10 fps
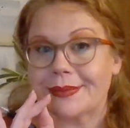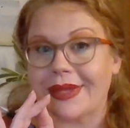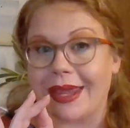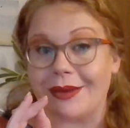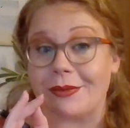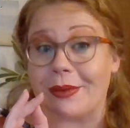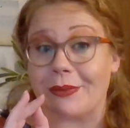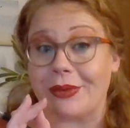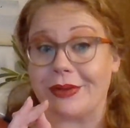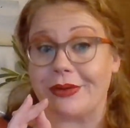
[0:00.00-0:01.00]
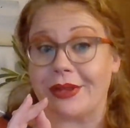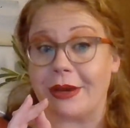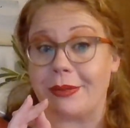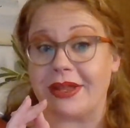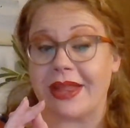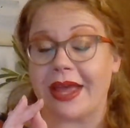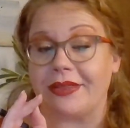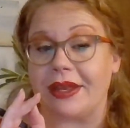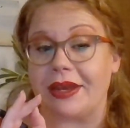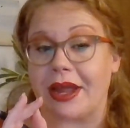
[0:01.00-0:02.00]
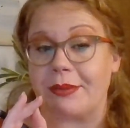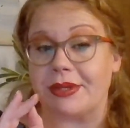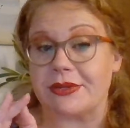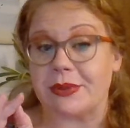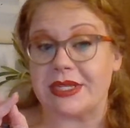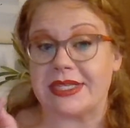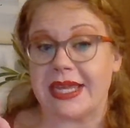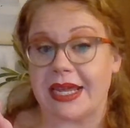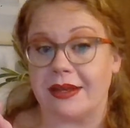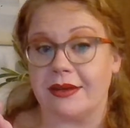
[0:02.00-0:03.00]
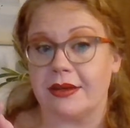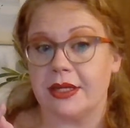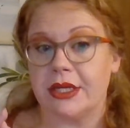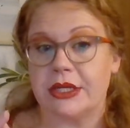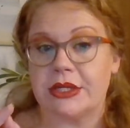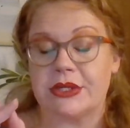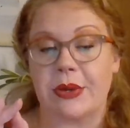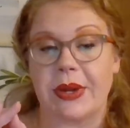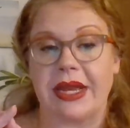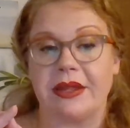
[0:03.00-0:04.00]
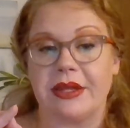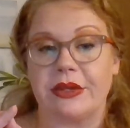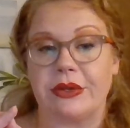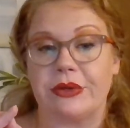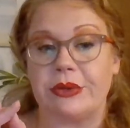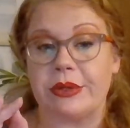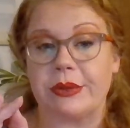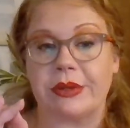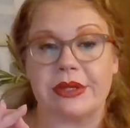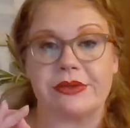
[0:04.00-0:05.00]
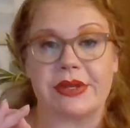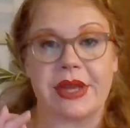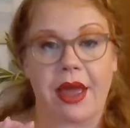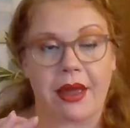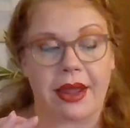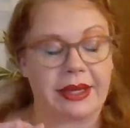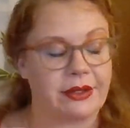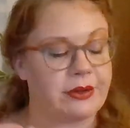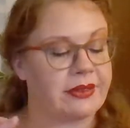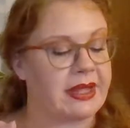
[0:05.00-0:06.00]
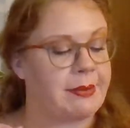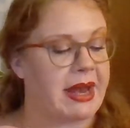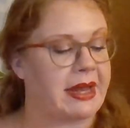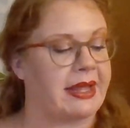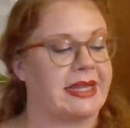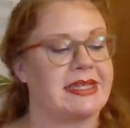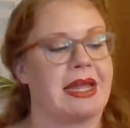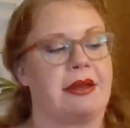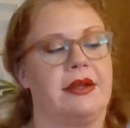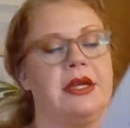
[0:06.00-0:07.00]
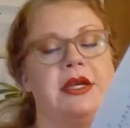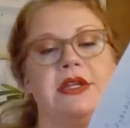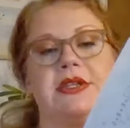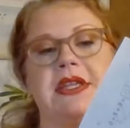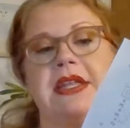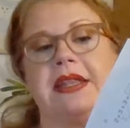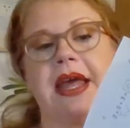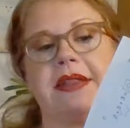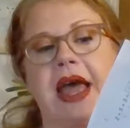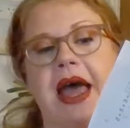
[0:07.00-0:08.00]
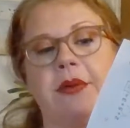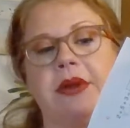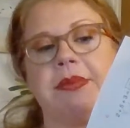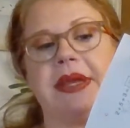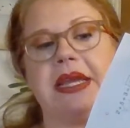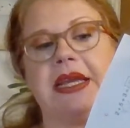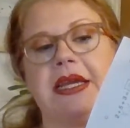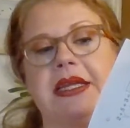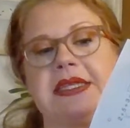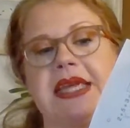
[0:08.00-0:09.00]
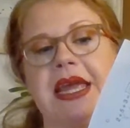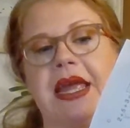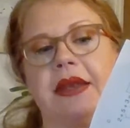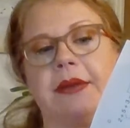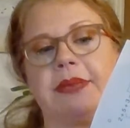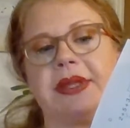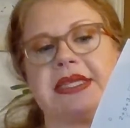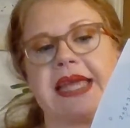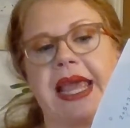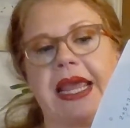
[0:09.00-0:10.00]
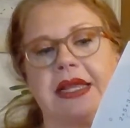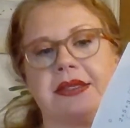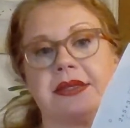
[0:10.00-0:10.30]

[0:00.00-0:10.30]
Okay, remember we learned a lot about that 9 plus 1 is 10. So anything that you're doing where there's a 9, you can think about it like a 10. So then that would be 10 plus 8,